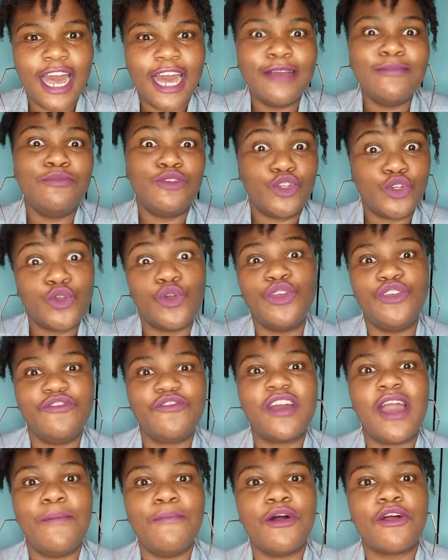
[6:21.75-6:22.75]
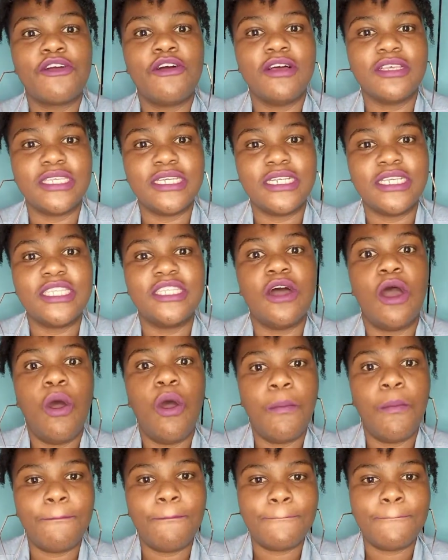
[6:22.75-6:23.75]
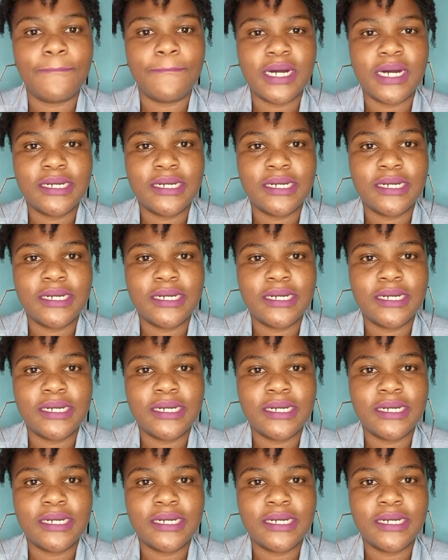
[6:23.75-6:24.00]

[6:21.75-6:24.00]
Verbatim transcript: I'm sure you've come across it, is the um.